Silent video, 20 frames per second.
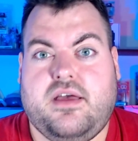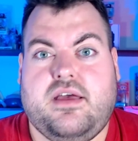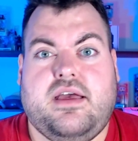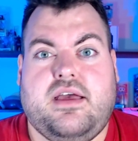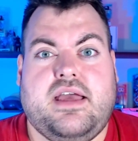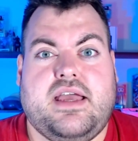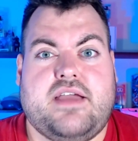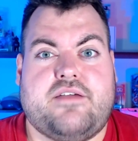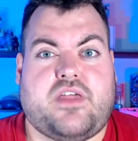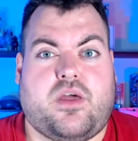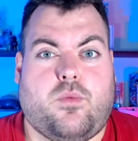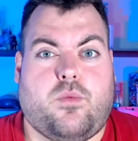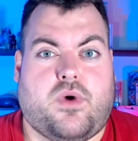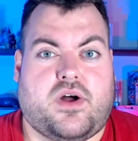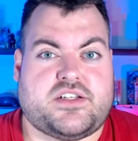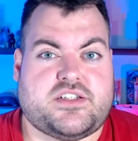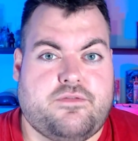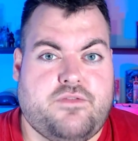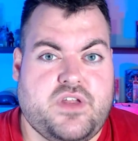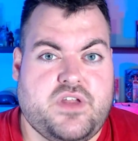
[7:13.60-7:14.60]
If they watch
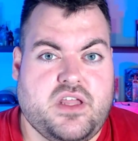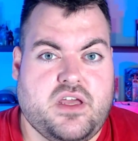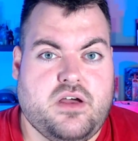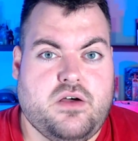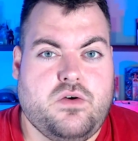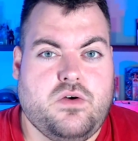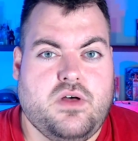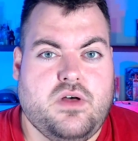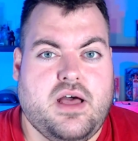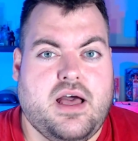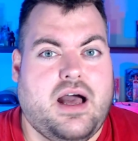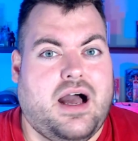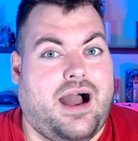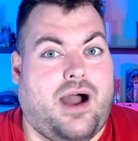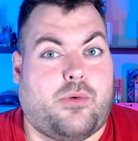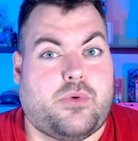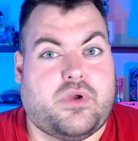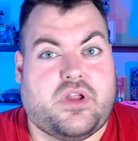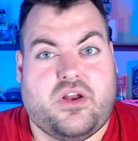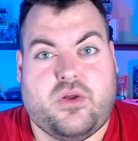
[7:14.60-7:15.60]
a video, I
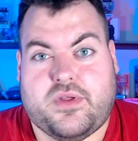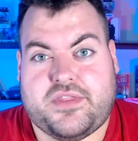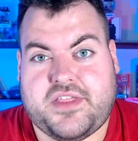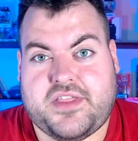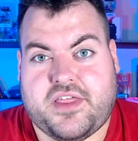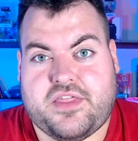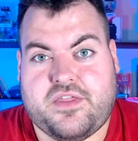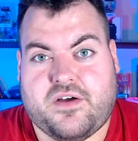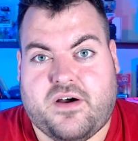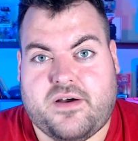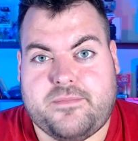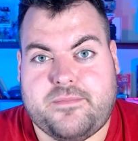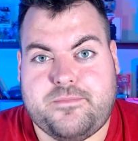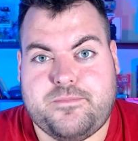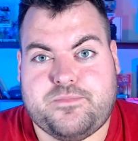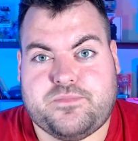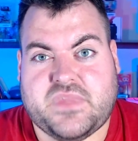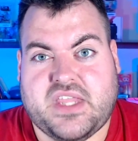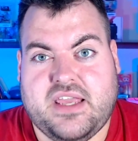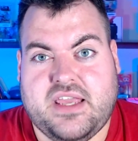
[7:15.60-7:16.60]
want to know what they thought.
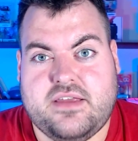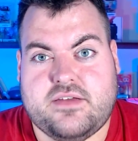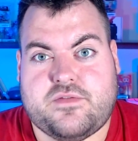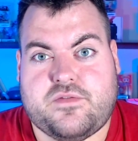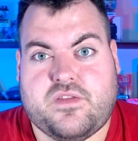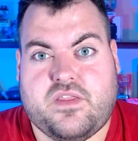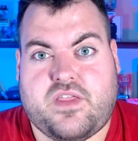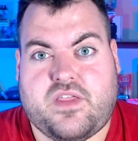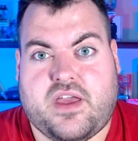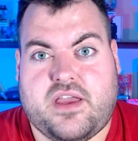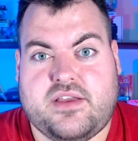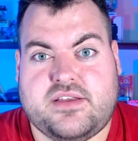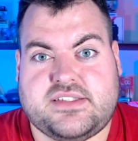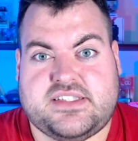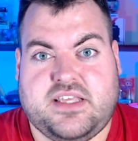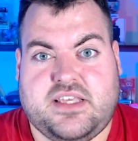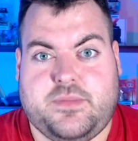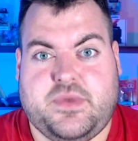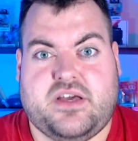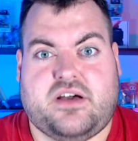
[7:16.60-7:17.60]
If they see
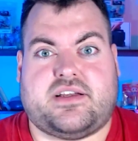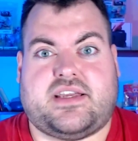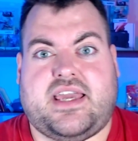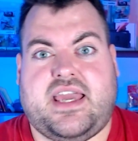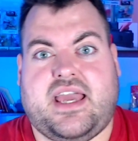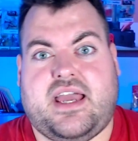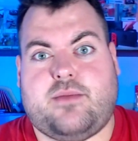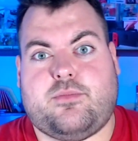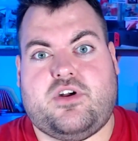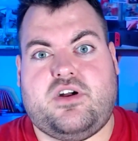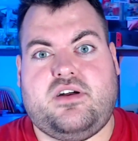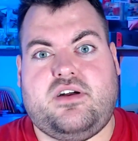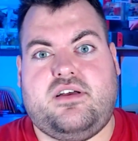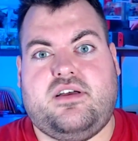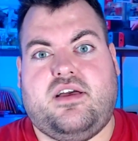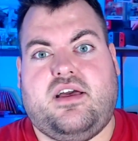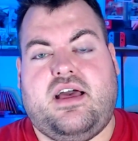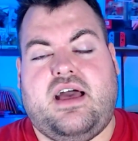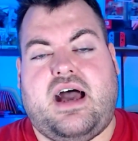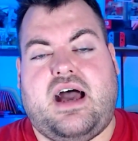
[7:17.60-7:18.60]
me on camera,
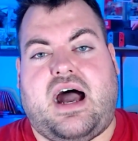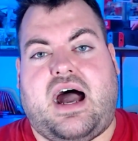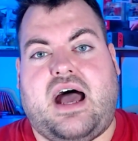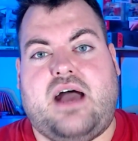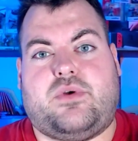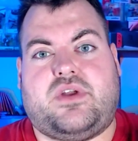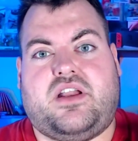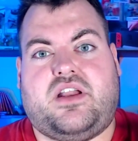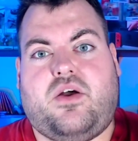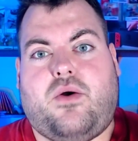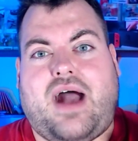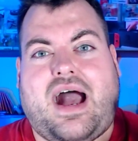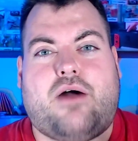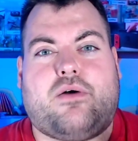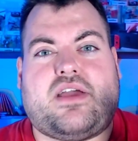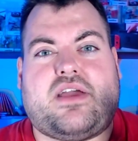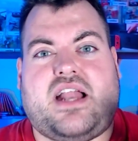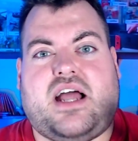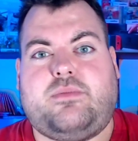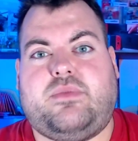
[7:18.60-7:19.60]
I want to know how can
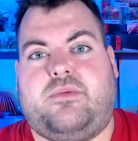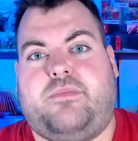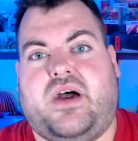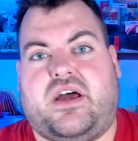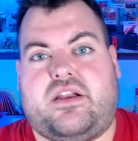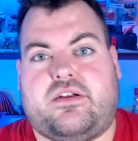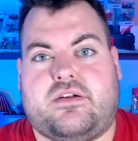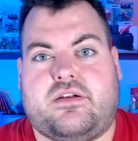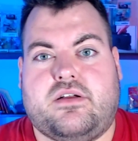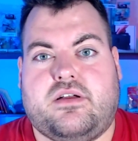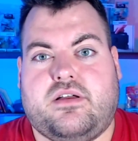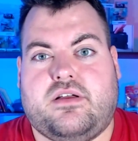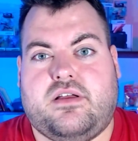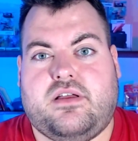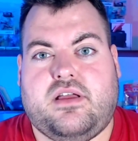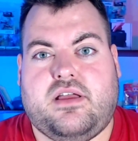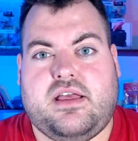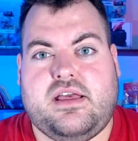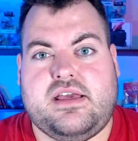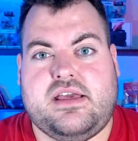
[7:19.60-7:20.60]
I be better.
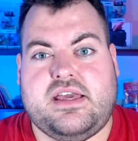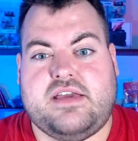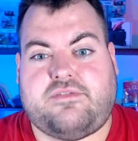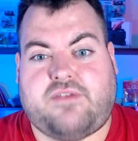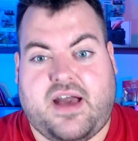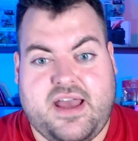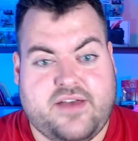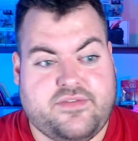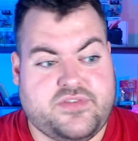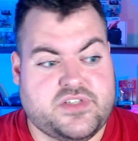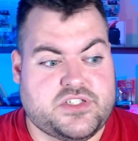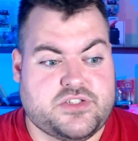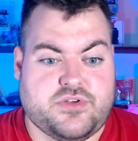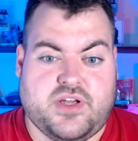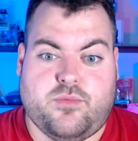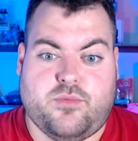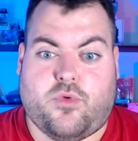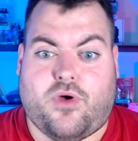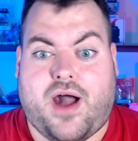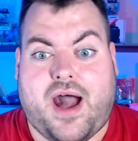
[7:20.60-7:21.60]
If I have a stream
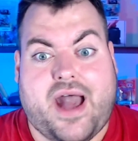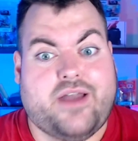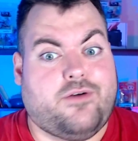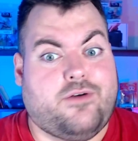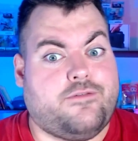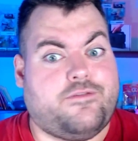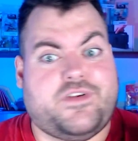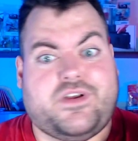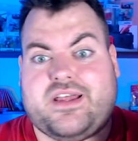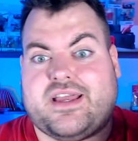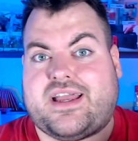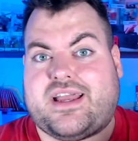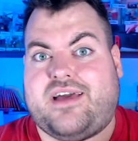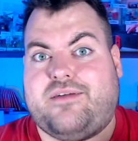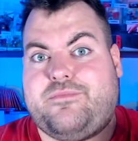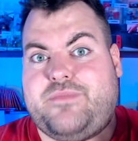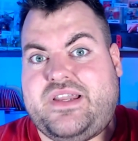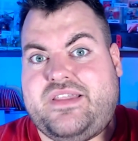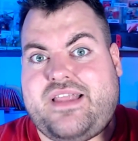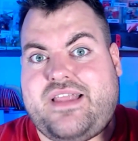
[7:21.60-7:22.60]
where I don't feel like I've
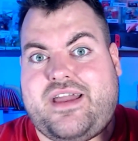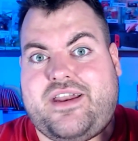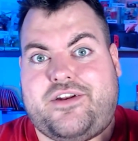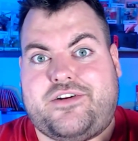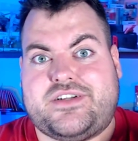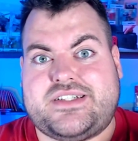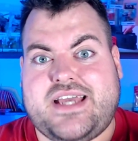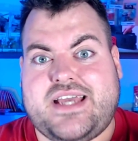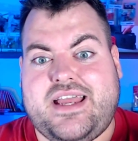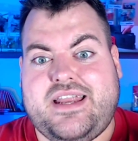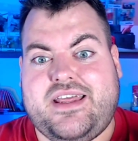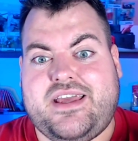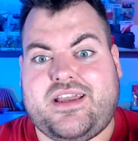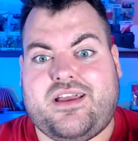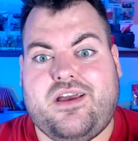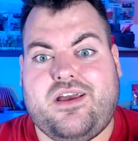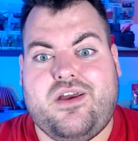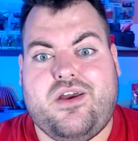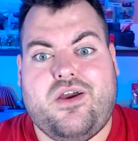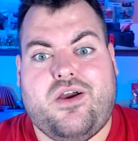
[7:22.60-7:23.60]
been that entertaining,
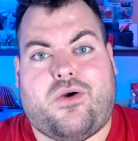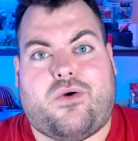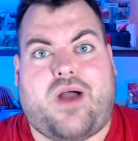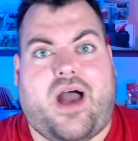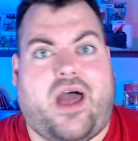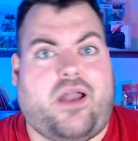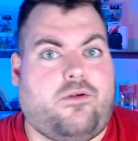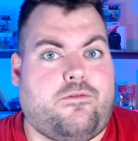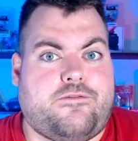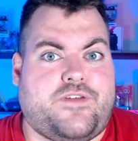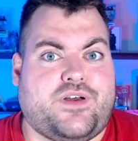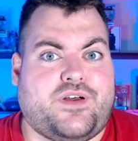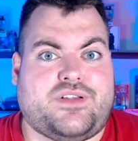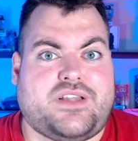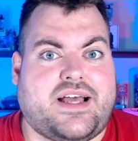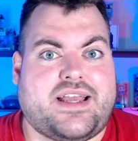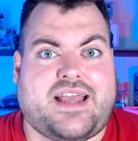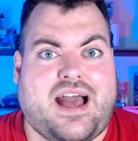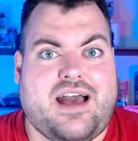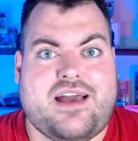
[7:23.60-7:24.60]
or I don't feel
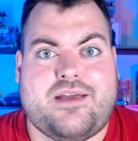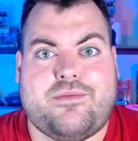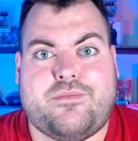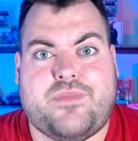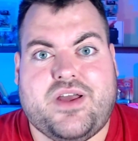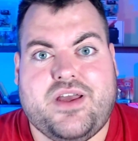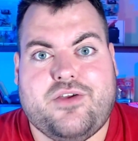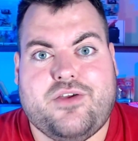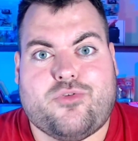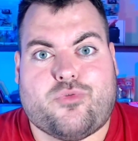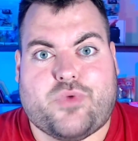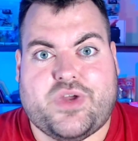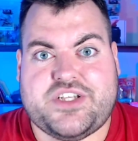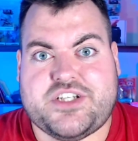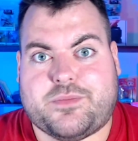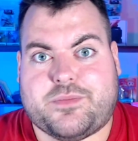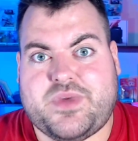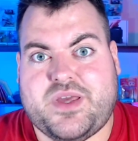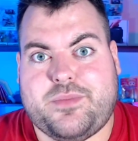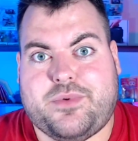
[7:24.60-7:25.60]
like I'm reaching
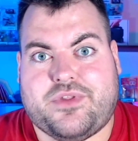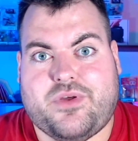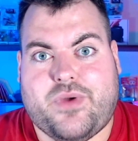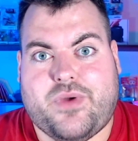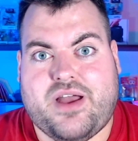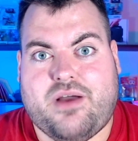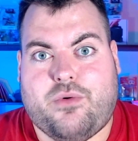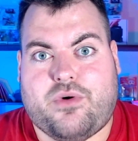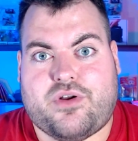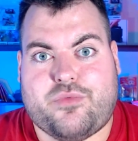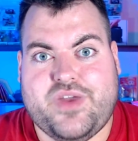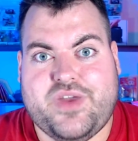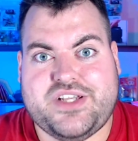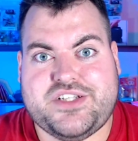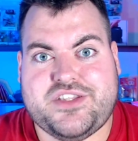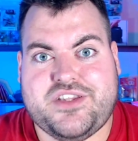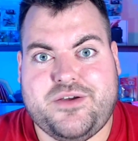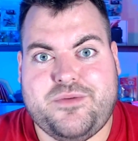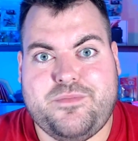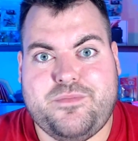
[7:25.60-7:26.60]
people the way I want to reach
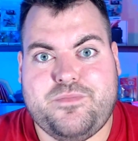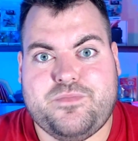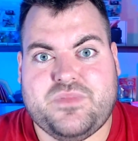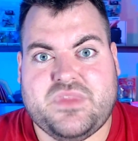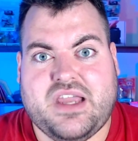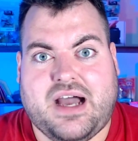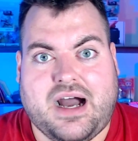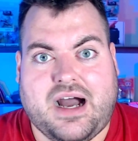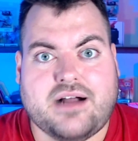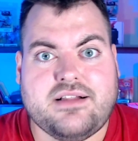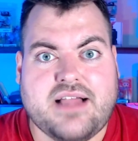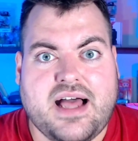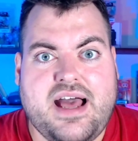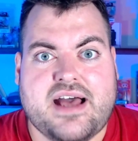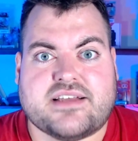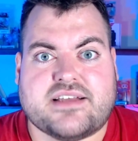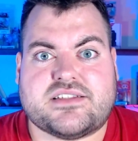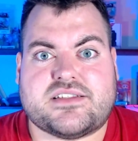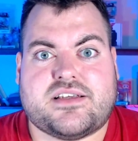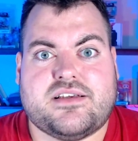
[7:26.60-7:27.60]
them, I'll
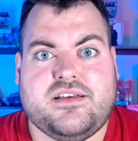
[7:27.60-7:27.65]
ask,